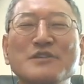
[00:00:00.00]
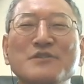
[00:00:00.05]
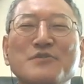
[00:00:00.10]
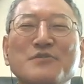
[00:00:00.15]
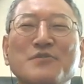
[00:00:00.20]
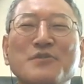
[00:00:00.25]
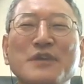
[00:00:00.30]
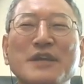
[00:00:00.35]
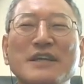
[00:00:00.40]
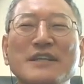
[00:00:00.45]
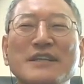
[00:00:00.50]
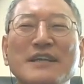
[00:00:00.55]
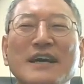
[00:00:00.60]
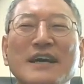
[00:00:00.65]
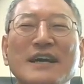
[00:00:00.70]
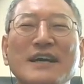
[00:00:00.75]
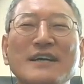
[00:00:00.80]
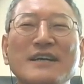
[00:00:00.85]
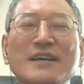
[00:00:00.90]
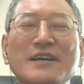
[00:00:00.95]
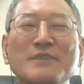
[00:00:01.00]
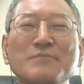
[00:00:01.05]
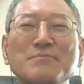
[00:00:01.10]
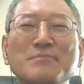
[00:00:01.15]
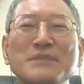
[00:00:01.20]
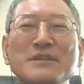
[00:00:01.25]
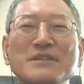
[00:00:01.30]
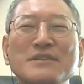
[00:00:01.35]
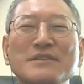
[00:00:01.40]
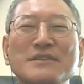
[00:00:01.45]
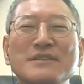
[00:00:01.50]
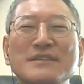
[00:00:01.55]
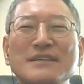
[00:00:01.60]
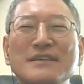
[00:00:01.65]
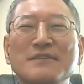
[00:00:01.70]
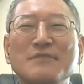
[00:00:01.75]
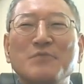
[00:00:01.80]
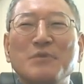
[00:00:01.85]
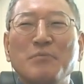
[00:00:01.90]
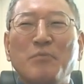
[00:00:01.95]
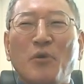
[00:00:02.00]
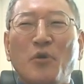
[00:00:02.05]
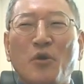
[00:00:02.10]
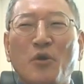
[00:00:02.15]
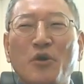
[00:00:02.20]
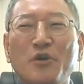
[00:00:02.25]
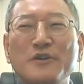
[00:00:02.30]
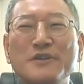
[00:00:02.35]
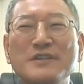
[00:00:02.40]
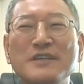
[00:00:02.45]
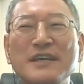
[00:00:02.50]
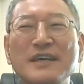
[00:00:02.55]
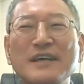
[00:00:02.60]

to Korean government report,